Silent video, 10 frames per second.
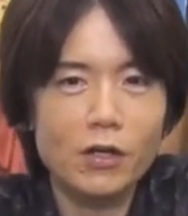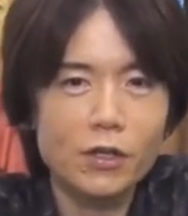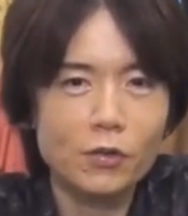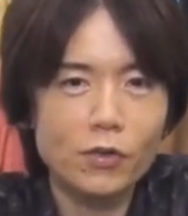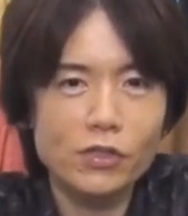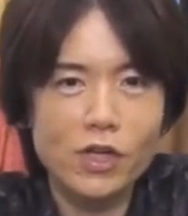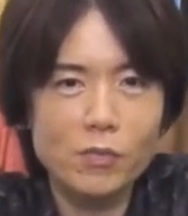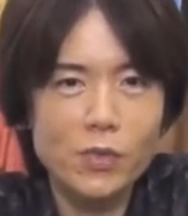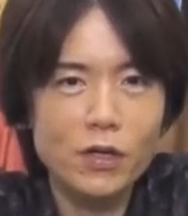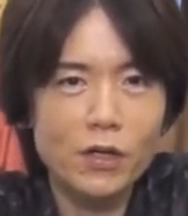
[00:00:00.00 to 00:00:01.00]
compared to
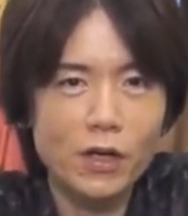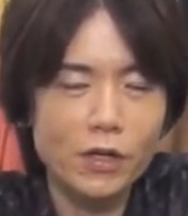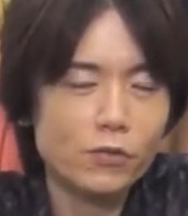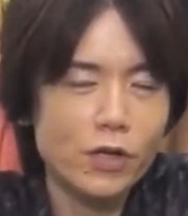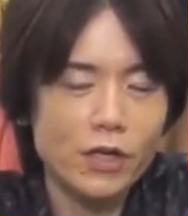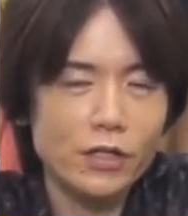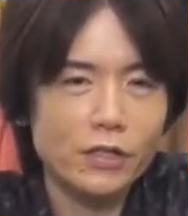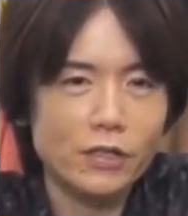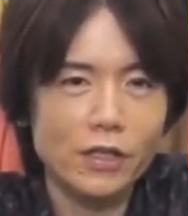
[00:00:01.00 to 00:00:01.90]
playing a game in the arcade Honestly,